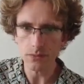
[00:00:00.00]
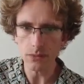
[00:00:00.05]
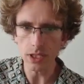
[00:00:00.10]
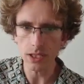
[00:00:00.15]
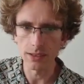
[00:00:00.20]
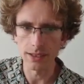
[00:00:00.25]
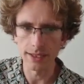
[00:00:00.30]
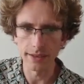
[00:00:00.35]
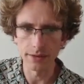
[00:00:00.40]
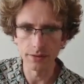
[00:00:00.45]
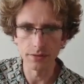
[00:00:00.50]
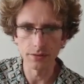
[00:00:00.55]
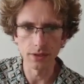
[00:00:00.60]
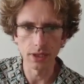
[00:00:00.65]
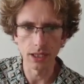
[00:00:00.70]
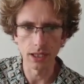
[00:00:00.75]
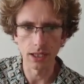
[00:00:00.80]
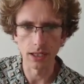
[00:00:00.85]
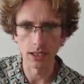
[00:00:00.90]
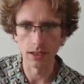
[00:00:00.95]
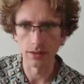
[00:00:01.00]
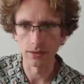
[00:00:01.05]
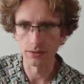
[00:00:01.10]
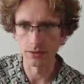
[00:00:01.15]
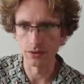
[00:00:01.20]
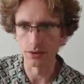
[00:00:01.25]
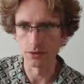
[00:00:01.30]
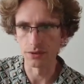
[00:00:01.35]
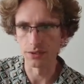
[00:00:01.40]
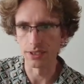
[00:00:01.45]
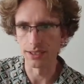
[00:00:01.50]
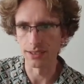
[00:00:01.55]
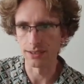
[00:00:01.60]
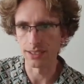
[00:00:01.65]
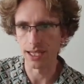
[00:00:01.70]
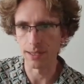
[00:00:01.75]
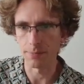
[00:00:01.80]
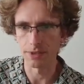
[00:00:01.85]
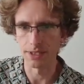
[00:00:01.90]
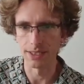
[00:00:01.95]
they do use this
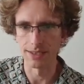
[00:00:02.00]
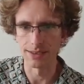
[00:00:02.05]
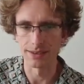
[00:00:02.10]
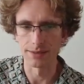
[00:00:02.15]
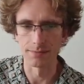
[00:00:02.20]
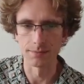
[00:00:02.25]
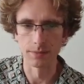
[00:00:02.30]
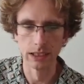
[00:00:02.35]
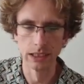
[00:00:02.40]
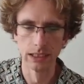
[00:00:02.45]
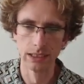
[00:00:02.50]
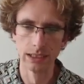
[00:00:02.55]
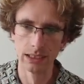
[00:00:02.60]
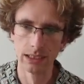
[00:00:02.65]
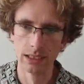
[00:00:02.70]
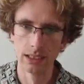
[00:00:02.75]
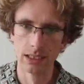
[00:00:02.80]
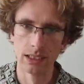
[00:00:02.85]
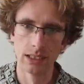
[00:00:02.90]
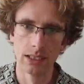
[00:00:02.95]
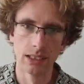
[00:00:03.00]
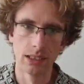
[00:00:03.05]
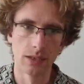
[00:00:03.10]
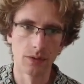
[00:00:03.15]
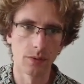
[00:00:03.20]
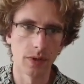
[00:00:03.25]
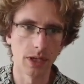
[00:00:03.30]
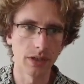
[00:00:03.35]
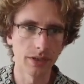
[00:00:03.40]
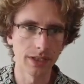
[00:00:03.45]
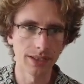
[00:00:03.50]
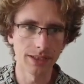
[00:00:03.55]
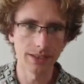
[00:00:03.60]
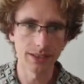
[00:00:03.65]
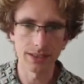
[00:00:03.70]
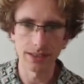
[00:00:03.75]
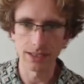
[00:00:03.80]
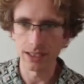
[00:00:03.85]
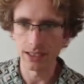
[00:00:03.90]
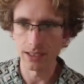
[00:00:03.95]
cap system. Whether
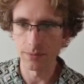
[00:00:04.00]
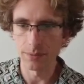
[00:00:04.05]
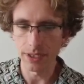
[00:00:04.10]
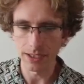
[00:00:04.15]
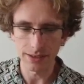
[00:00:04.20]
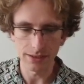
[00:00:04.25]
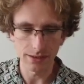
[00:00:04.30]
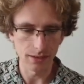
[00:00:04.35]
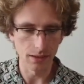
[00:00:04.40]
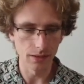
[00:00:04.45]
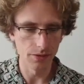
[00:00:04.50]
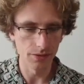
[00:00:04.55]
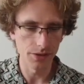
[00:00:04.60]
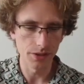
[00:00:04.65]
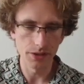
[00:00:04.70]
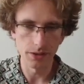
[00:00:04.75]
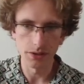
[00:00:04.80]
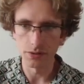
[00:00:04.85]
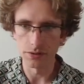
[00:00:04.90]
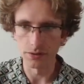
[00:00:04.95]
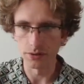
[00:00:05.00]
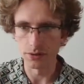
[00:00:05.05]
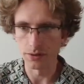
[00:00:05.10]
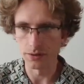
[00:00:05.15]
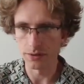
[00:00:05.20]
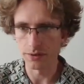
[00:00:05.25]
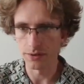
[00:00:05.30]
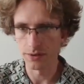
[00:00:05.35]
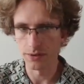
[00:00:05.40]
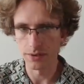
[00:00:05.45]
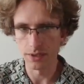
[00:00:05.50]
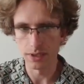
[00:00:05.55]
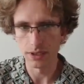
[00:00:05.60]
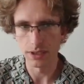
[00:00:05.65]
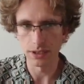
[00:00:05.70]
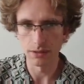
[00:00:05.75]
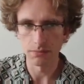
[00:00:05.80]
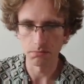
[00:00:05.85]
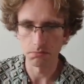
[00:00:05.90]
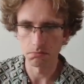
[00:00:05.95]
it's the best solution or not,
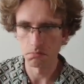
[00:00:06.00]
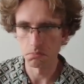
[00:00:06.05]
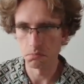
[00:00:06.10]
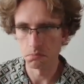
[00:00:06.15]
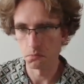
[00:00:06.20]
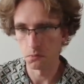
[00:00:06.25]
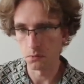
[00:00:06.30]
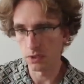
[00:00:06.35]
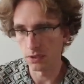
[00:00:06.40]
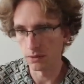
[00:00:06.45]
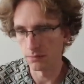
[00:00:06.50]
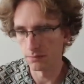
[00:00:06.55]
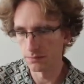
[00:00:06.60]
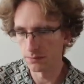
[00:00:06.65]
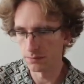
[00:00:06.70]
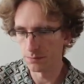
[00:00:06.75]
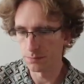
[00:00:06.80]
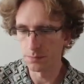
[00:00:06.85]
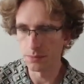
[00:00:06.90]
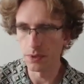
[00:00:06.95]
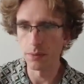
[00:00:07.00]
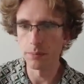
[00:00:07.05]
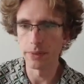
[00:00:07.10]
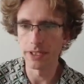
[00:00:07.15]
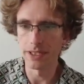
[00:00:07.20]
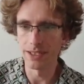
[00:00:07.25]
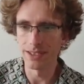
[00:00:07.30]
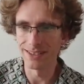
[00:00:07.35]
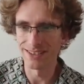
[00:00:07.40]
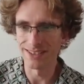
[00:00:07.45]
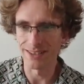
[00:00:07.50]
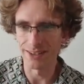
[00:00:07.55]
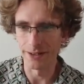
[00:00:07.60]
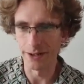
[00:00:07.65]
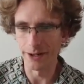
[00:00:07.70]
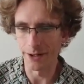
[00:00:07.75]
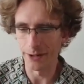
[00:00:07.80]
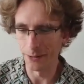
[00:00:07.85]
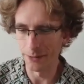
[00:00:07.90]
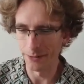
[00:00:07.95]
well, opinions are
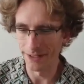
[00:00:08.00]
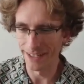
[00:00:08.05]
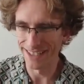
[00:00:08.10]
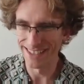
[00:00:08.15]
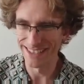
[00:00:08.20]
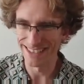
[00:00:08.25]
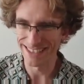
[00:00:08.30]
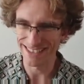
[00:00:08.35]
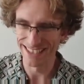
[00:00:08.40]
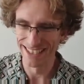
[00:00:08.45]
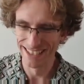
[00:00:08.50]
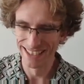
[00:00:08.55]
always